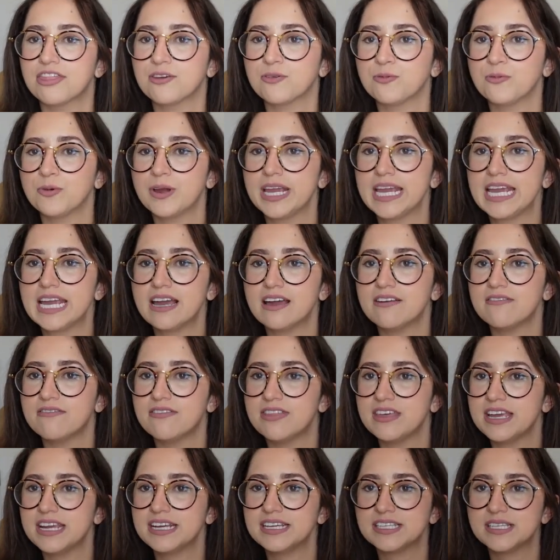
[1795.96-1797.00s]
three
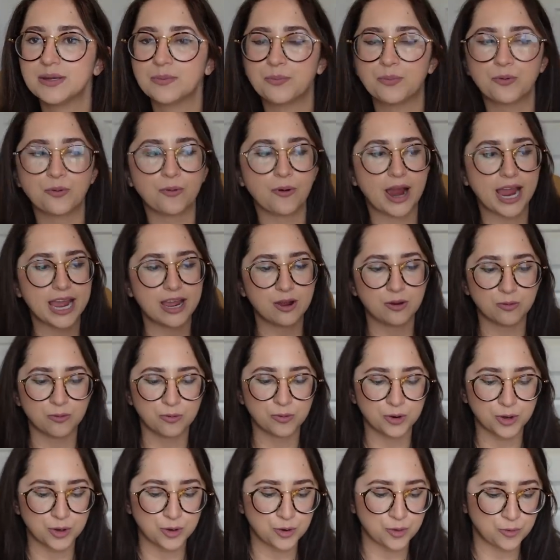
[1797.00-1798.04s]
of these
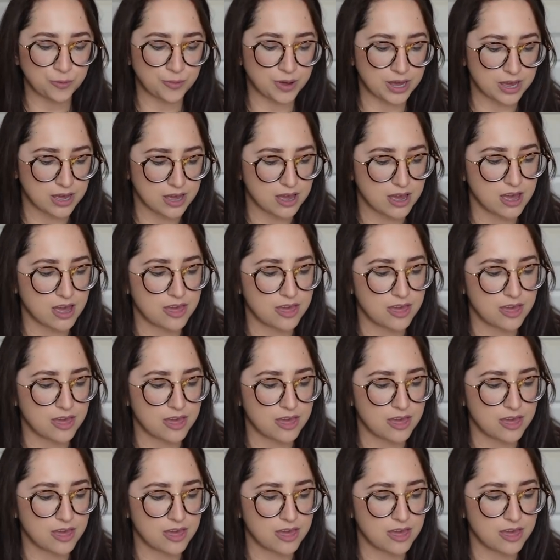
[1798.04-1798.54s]
Brightroom.